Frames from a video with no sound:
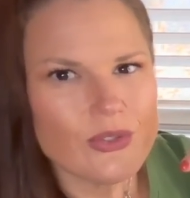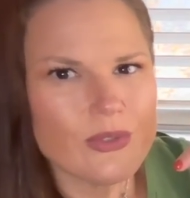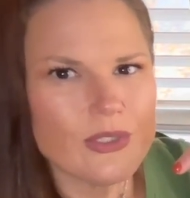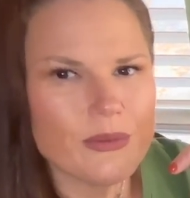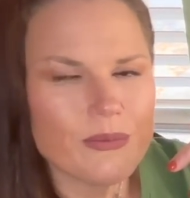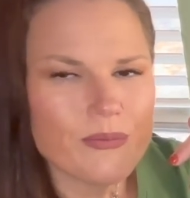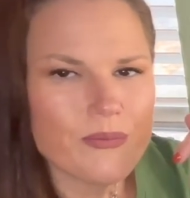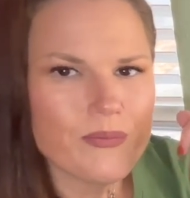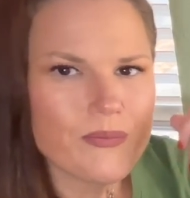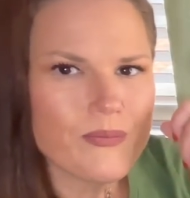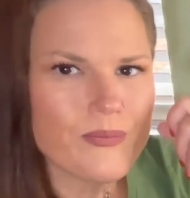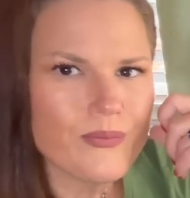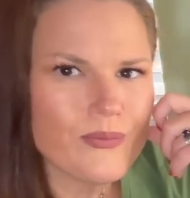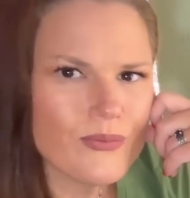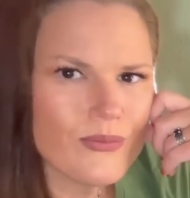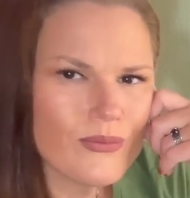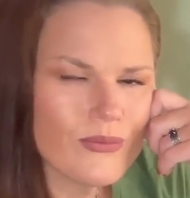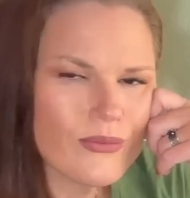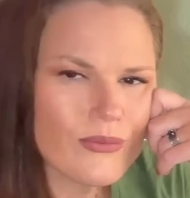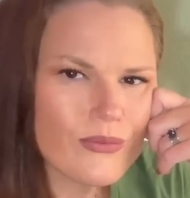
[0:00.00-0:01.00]
it.
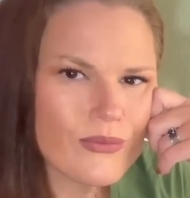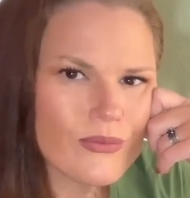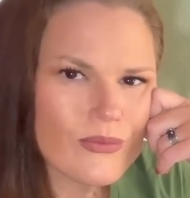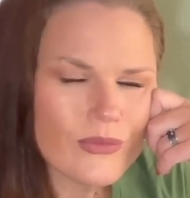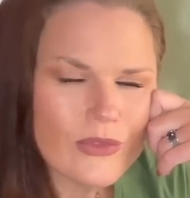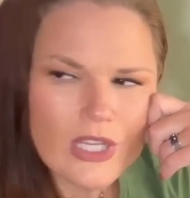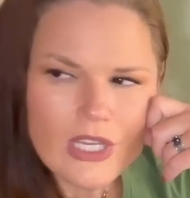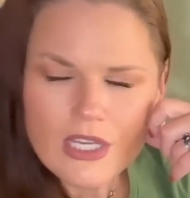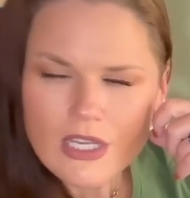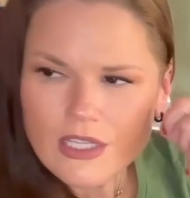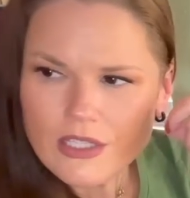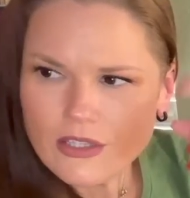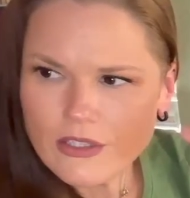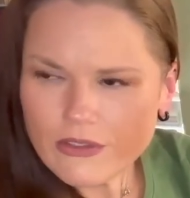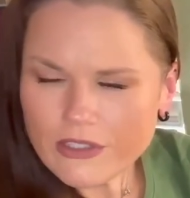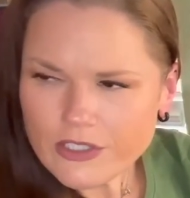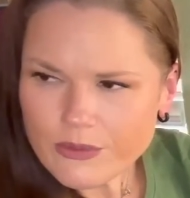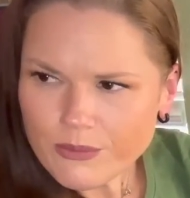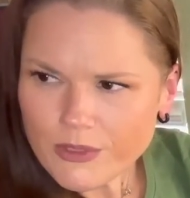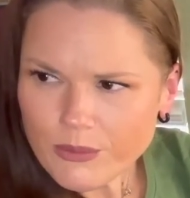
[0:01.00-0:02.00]
There
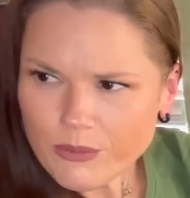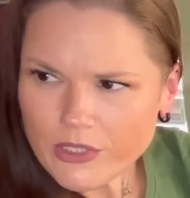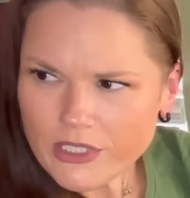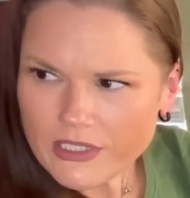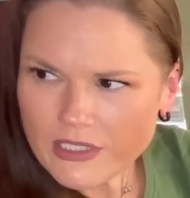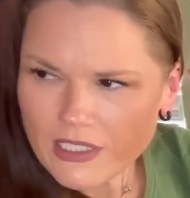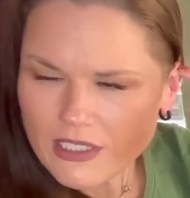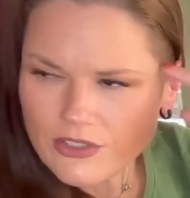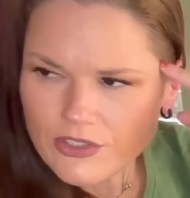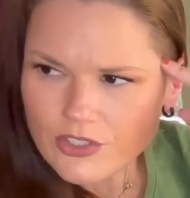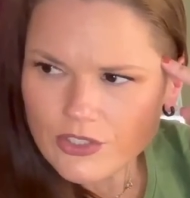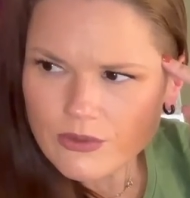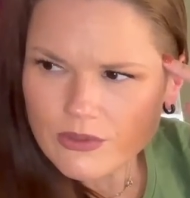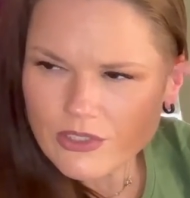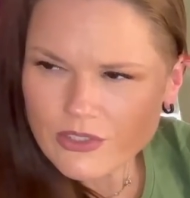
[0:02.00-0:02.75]
is memory attached to it.